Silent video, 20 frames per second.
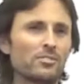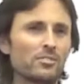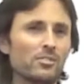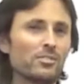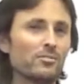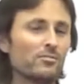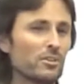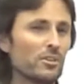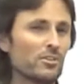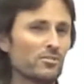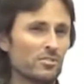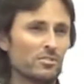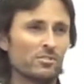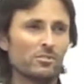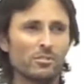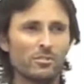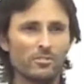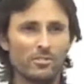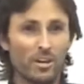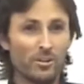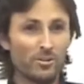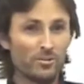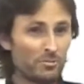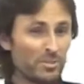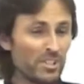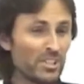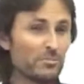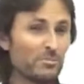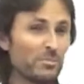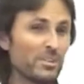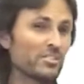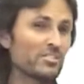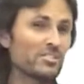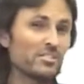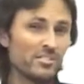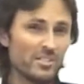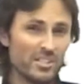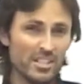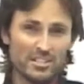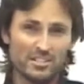the universe and all of those bigger picture
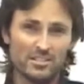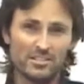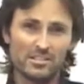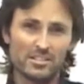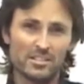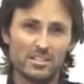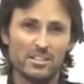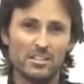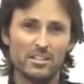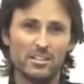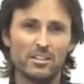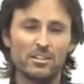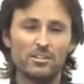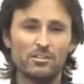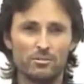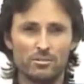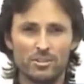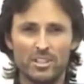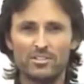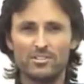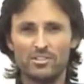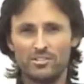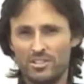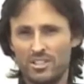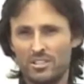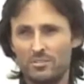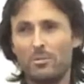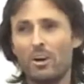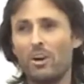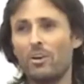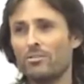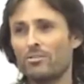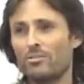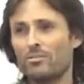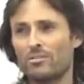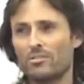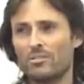things? You'll need to see both.